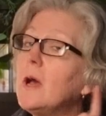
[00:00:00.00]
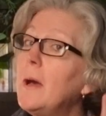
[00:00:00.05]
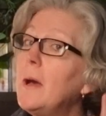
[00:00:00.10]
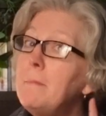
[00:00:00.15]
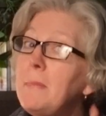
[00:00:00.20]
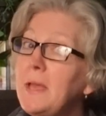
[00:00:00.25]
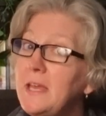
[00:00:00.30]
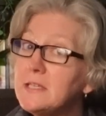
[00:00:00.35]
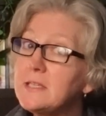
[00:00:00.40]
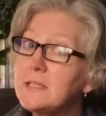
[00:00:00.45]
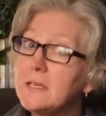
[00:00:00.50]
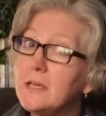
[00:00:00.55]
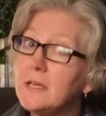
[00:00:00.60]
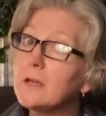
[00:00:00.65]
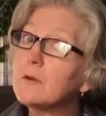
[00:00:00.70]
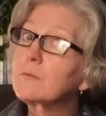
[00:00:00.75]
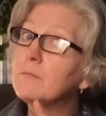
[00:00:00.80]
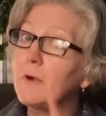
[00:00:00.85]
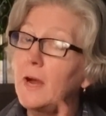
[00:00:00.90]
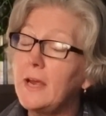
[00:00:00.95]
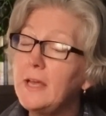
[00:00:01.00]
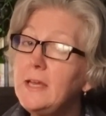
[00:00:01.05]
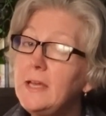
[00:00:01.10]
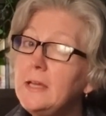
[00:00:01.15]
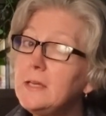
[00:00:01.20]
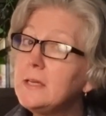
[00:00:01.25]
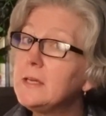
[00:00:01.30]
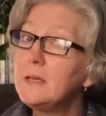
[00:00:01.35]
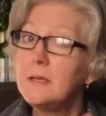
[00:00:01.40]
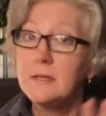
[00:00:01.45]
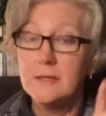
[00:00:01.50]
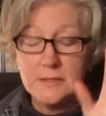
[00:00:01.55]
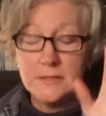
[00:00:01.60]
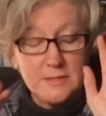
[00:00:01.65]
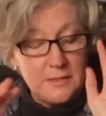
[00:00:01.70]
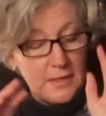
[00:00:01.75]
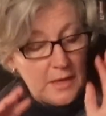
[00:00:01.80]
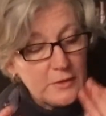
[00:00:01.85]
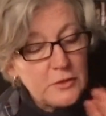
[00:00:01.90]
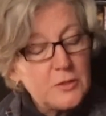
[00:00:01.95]
Amazing, right? It's
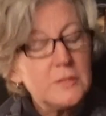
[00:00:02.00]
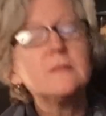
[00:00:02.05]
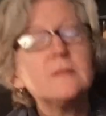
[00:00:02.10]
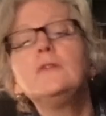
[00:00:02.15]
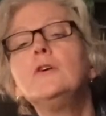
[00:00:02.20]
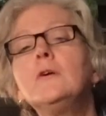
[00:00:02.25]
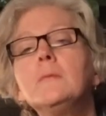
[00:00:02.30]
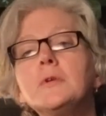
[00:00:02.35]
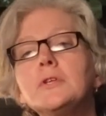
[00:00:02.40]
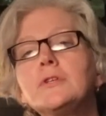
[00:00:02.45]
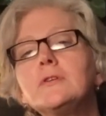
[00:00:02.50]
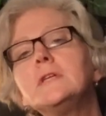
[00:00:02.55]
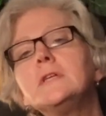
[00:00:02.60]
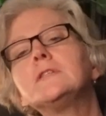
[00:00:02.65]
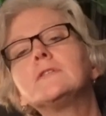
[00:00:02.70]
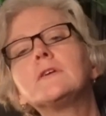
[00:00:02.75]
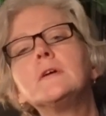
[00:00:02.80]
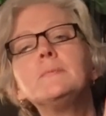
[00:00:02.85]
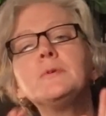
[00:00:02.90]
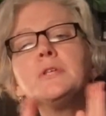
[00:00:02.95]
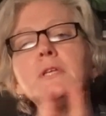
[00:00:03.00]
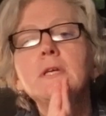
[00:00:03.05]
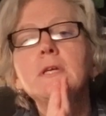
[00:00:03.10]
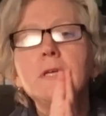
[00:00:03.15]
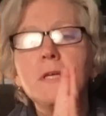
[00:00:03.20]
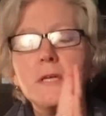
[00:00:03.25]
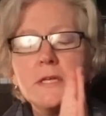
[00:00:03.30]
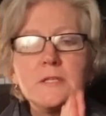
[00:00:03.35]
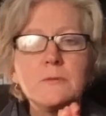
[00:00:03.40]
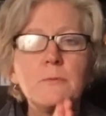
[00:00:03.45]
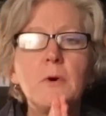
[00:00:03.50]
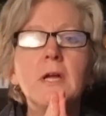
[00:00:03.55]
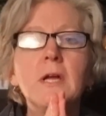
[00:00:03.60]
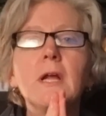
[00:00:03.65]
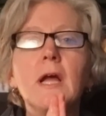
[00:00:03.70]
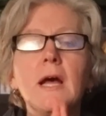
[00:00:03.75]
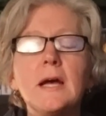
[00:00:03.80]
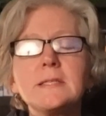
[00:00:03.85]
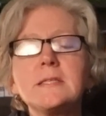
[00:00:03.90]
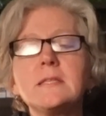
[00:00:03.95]
not just a normal transcription, it's one
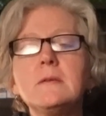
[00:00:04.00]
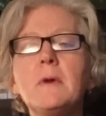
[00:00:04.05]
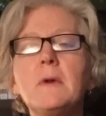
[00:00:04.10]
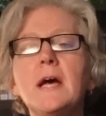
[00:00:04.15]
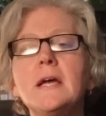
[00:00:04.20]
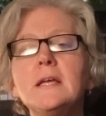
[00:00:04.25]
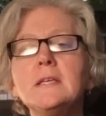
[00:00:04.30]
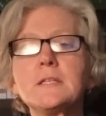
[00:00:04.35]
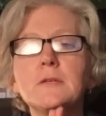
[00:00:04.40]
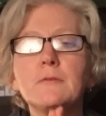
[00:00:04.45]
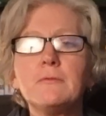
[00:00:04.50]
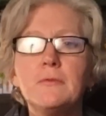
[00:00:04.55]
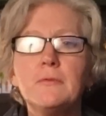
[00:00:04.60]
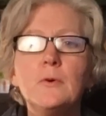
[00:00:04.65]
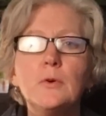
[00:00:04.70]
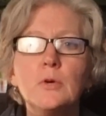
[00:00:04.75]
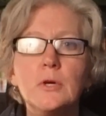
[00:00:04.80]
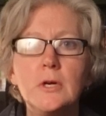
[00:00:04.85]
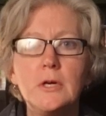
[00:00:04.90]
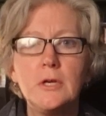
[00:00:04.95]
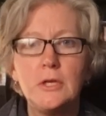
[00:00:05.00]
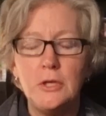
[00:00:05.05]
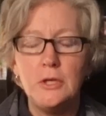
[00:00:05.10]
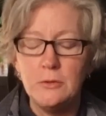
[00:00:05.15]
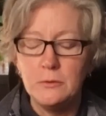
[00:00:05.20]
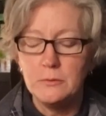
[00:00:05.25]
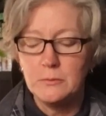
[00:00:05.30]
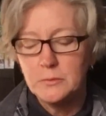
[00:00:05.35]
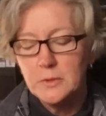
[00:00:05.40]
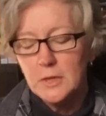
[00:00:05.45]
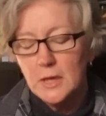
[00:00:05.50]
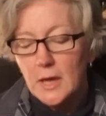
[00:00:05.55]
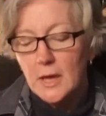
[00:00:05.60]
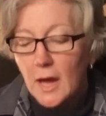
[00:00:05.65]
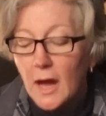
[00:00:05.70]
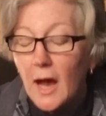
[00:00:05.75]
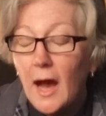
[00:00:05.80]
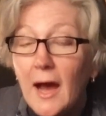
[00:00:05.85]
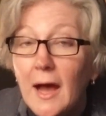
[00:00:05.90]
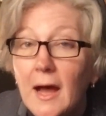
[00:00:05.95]
customized for you.
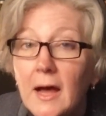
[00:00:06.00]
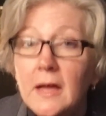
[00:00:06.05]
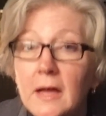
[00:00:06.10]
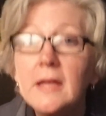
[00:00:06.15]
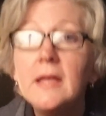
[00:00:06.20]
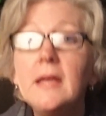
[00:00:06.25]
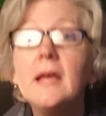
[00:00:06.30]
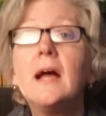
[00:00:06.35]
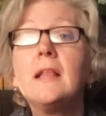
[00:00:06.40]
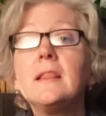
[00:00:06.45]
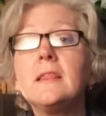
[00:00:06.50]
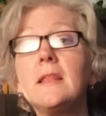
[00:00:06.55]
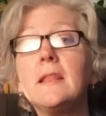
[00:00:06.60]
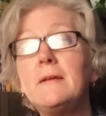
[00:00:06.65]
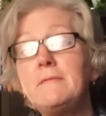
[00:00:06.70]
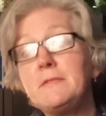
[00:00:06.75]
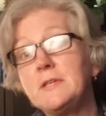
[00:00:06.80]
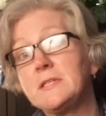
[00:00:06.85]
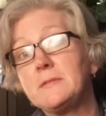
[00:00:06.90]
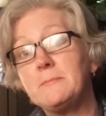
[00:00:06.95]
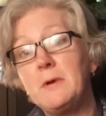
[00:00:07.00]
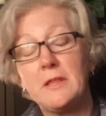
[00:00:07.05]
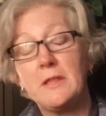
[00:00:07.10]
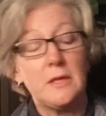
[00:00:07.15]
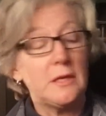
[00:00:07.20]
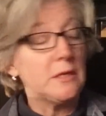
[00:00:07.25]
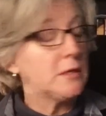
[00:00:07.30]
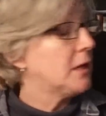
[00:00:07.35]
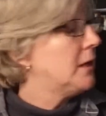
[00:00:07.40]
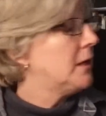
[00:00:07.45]
I love this method.